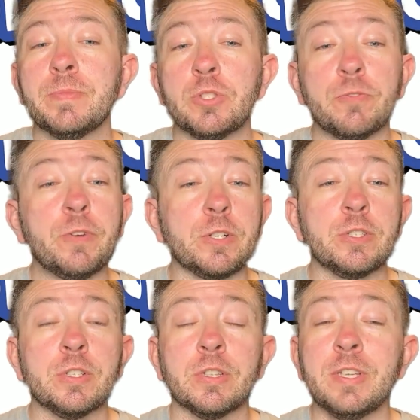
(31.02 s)
So
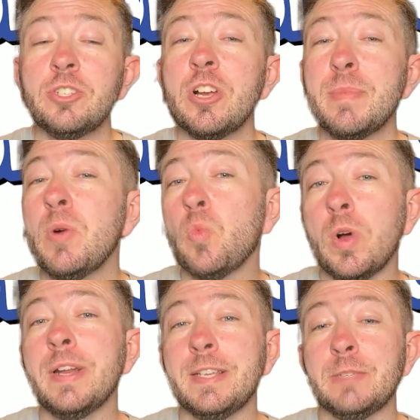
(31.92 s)
first, let's talk about
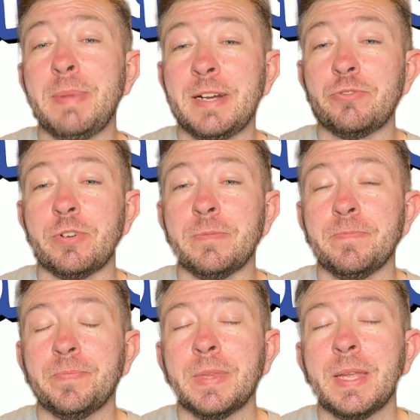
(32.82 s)
what is Benadryl.
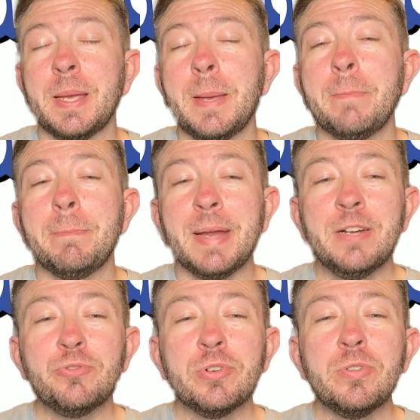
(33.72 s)

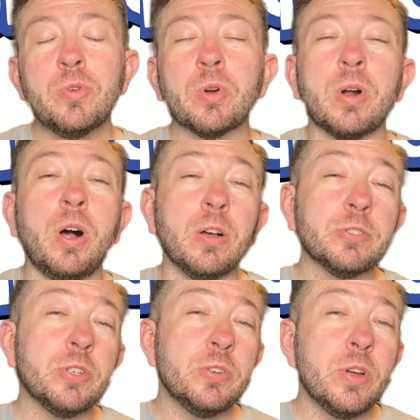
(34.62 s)
Benadryl, or
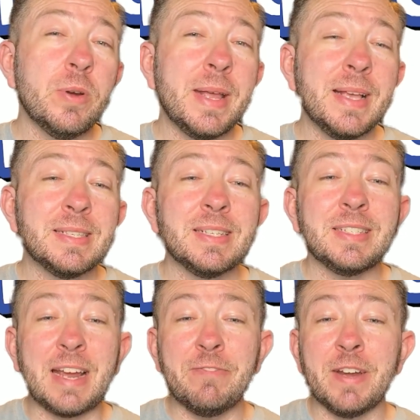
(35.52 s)
also known as
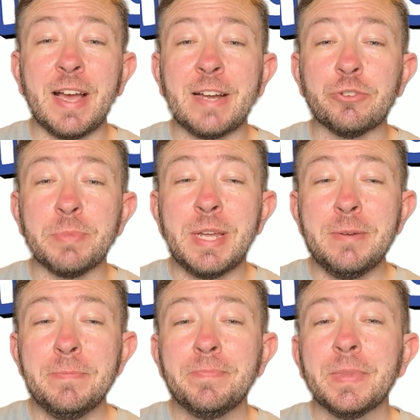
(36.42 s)

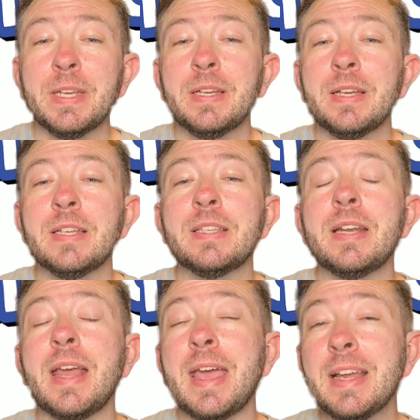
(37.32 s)
diphenhydramine, is
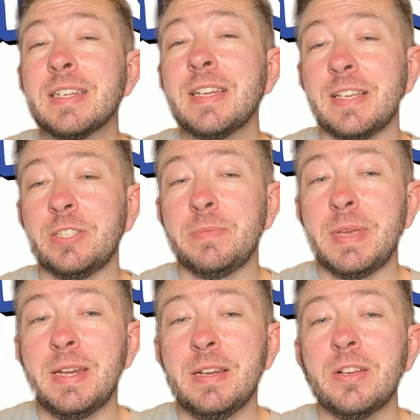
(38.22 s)
an
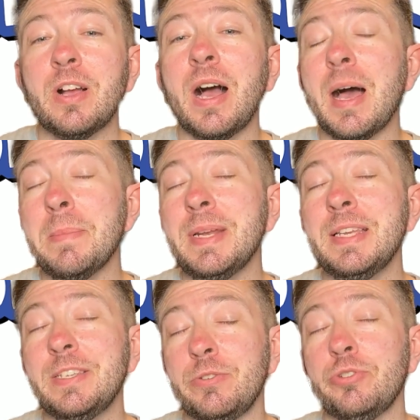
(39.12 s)
antihistamine commonly
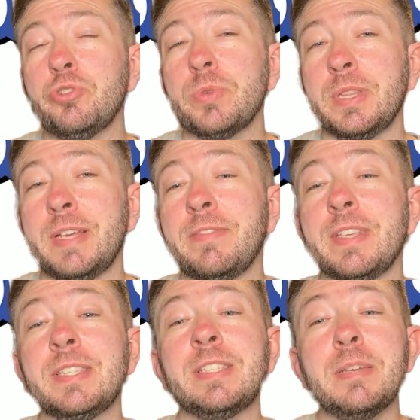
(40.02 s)
used to relieve the
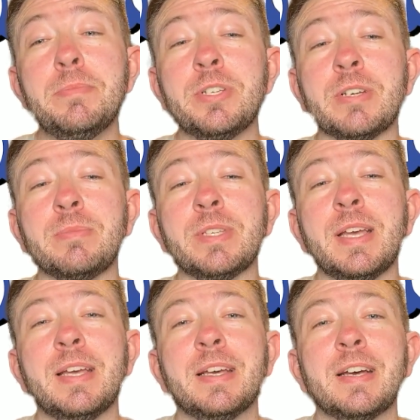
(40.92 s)
symptoms
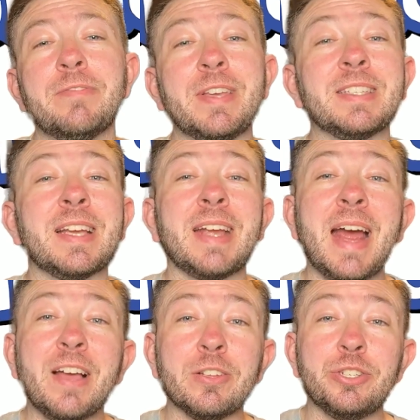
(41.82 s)
of things like
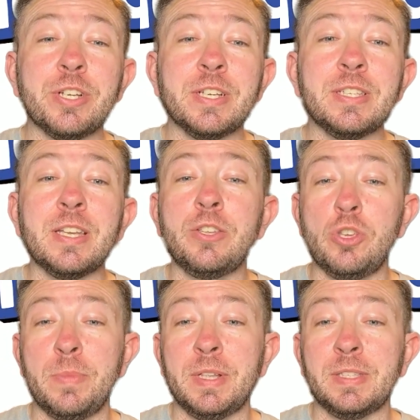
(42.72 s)
allergies in
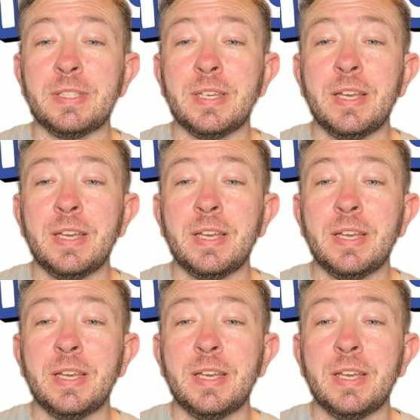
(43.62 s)
humans.